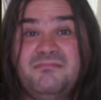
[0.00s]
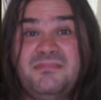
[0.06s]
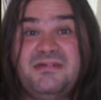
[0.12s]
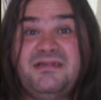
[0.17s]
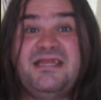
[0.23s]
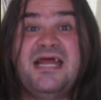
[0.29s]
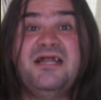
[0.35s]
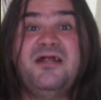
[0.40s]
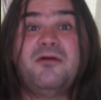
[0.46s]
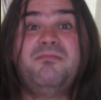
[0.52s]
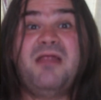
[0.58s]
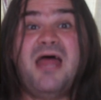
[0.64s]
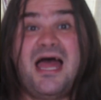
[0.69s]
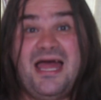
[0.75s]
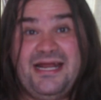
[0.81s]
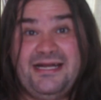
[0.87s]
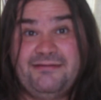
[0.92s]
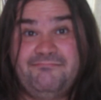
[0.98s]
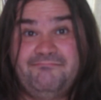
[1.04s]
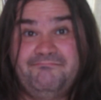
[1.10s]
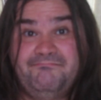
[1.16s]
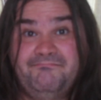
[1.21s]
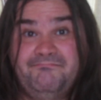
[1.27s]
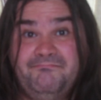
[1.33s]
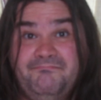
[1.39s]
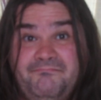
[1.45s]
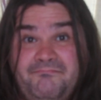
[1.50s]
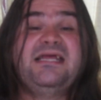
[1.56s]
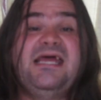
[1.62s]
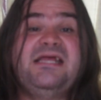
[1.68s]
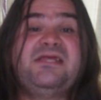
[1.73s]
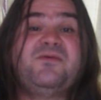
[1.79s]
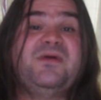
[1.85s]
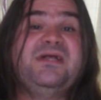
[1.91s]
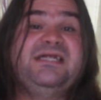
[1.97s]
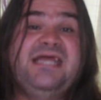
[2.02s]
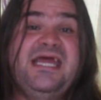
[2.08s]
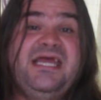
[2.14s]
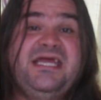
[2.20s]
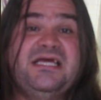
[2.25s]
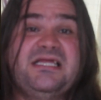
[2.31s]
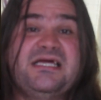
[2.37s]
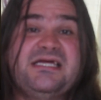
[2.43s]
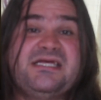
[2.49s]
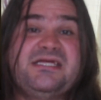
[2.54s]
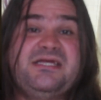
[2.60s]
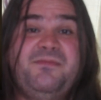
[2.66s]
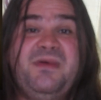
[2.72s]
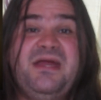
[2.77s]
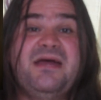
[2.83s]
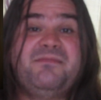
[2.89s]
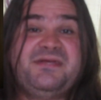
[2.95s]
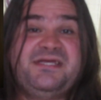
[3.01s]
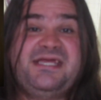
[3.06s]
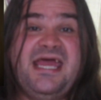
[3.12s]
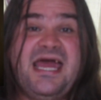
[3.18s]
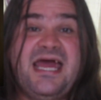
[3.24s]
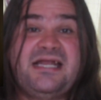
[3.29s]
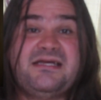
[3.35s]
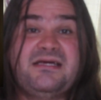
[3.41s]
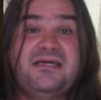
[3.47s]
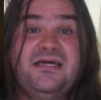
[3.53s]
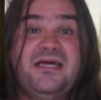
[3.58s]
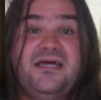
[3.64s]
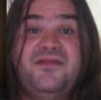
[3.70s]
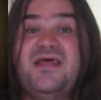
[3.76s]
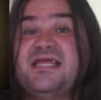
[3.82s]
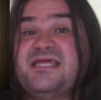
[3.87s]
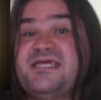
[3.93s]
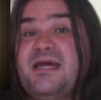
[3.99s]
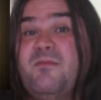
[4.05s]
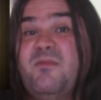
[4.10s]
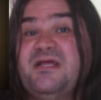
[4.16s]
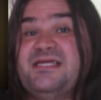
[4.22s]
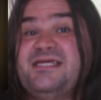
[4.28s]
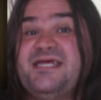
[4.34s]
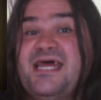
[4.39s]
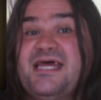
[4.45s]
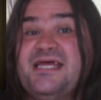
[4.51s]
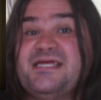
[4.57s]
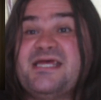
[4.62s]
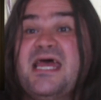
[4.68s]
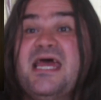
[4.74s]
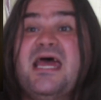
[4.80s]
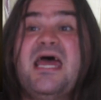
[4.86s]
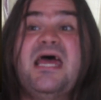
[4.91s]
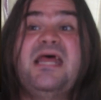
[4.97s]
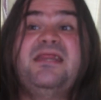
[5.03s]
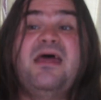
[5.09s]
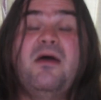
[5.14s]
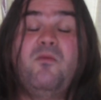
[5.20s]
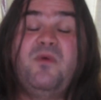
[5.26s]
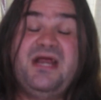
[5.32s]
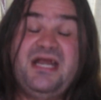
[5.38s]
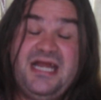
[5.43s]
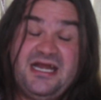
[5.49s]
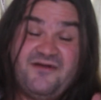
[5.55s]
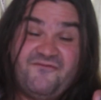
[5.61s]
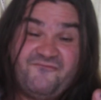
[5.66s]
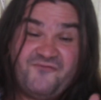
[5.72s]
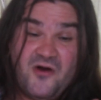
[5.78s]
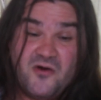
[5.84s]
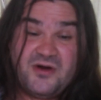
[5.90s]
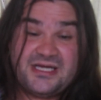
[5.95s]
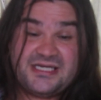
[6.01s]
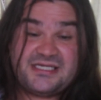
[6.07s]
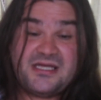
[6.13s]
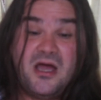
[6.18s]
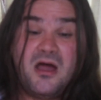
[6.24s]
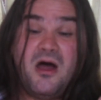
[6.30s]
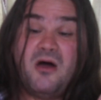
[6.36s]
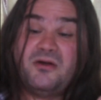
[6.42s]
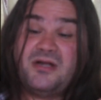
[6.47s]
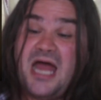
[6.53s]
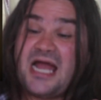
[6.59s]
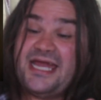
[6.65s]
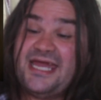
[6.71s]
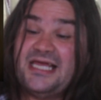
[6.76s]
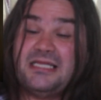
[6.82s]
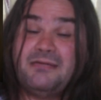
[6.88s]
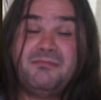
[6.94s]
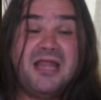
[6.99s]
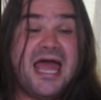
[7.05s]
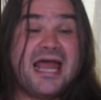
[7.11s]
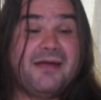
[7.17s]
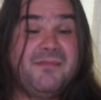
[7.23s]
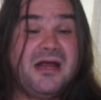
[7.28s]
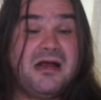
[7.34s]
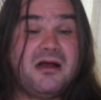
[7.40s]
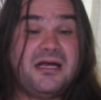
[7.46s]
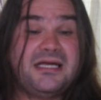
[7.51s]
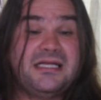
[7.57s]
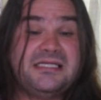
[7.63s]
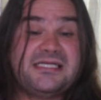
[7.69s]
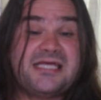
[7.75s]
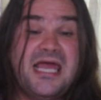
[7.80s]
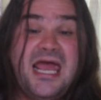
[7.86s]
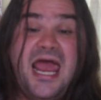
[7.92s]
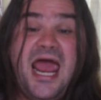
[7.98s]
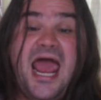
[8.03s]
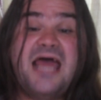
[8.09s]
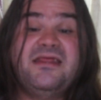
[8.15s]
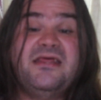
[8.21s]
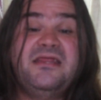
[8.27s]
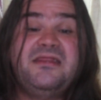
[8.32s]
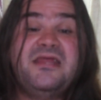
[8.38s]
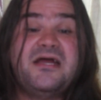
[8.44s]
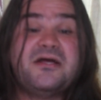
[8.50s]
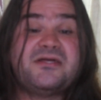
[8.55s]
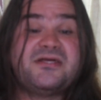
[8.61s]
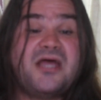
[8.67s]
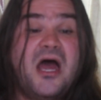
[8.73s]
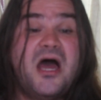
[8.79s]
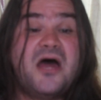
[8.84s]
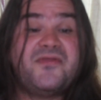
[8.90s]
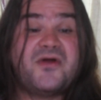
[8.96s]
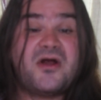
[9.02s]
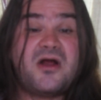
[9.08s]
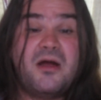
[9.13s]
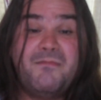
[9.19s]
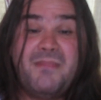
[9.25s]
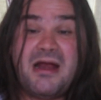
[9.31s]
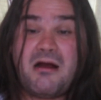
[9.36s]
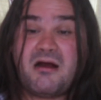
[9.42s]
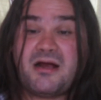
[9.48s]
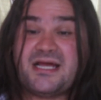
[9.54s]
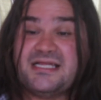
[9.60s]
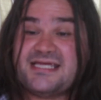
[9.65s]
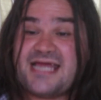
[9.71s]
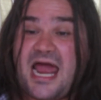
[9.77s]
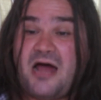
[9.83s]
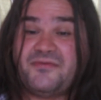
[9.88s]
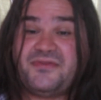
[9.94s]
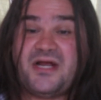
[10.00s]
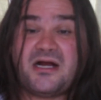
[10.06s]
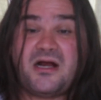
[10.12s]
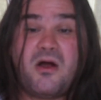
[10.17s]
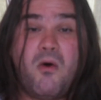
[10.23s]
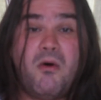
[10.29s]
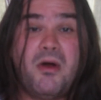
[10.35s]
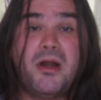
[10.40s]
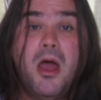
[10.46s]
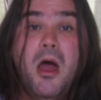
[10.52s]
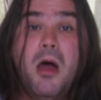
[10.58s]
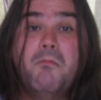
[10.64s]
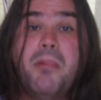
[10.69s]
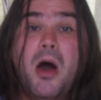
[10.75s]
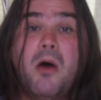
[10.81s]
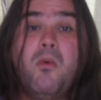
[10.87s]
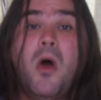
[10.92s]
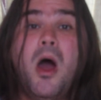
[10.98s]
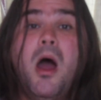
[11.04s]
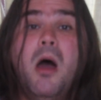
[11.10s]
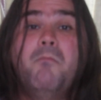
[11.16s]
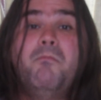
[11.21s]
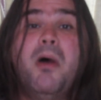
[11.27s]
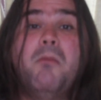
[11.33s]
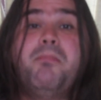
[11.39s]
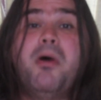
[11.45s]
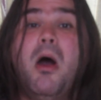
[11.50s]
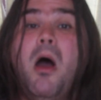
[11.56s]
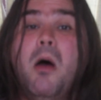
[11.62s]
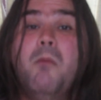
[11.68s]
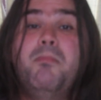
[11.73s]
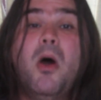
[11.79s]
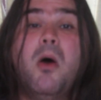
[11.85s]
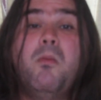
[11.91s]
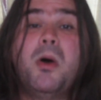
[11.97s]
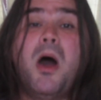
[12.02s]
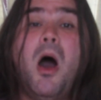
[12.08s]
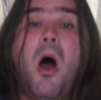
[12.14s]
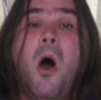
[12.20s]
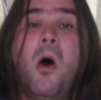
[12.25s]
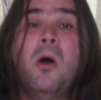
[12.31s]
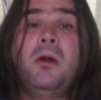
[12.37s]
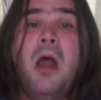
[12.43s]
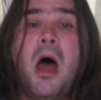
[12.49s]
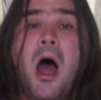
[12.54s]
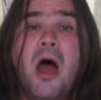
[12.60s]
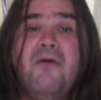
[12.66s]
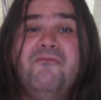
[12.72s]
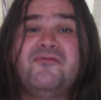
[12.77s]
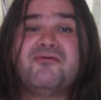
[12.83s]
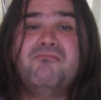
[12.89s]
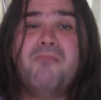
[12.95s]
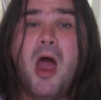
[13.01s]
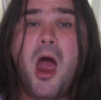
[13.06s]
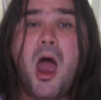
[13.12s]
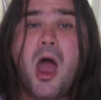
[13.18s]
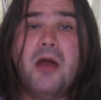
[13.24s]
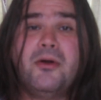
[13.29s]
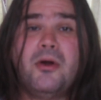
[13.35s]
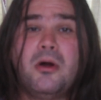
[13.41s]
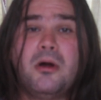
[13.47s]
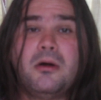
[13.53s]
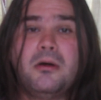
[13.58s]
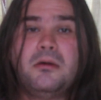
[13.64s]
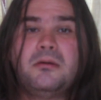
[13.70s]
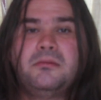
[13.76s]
then you're blind. It's ridiculous to be upset that someone says that we need to focus on not killing black Americans. And then there's other Americans out there going, but all lives matter.